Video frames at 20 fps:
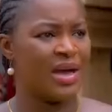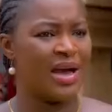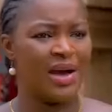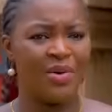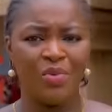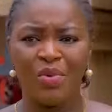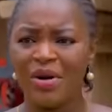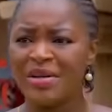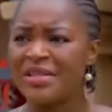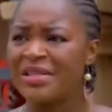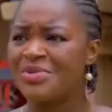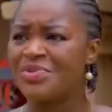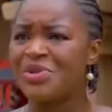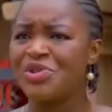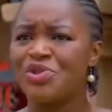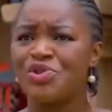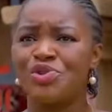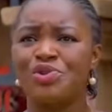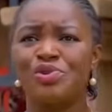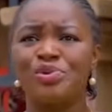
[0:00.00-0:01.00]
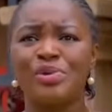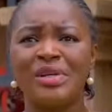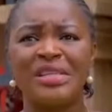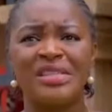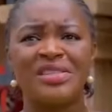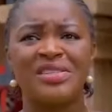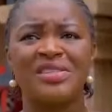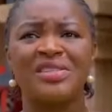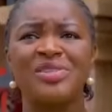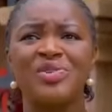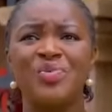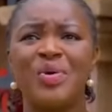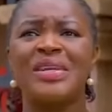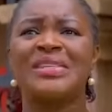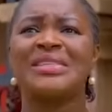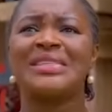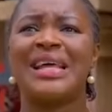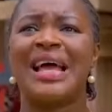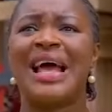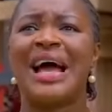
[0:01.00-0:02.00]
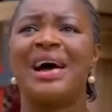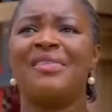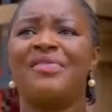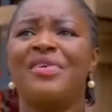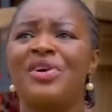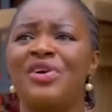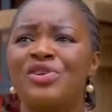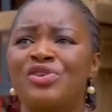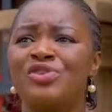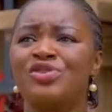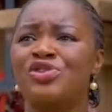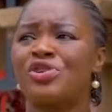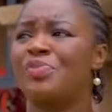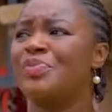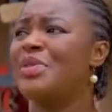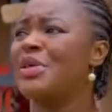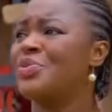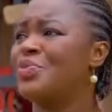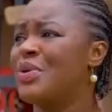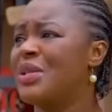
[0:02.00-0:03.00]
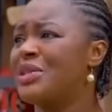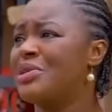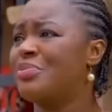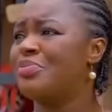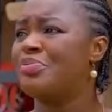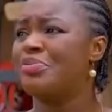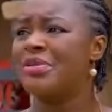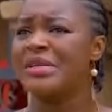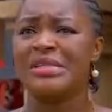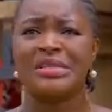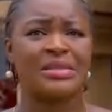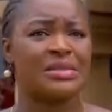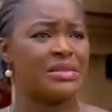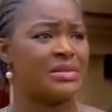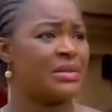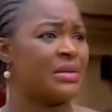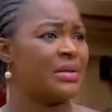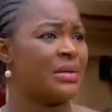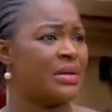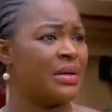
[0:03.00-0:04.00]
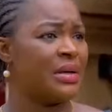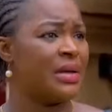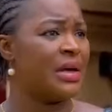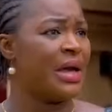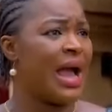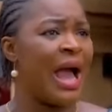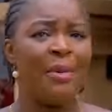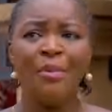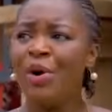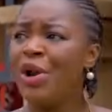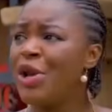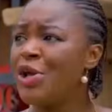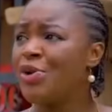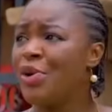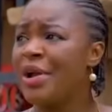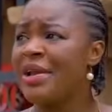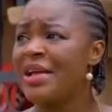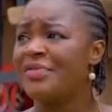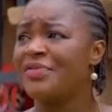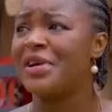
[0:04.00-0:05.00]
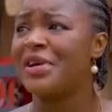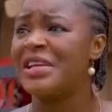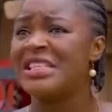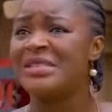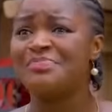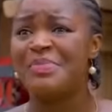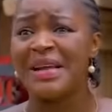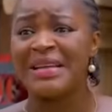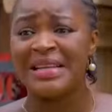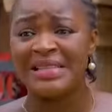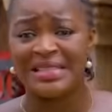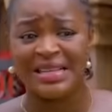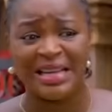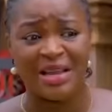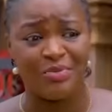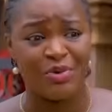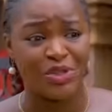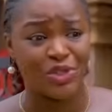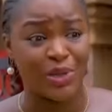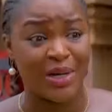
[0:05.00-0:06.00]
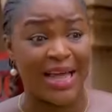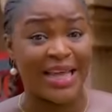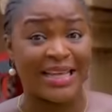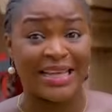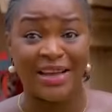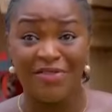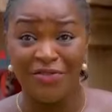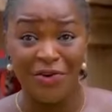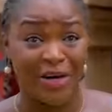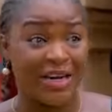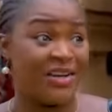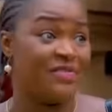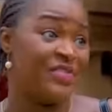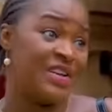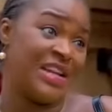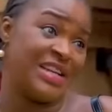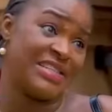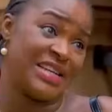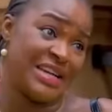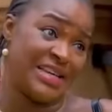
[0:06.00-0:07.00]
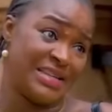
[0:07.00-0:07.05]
And what is with you insinuating I have something with the prince? I'm only going his birthday celebration, like every other villager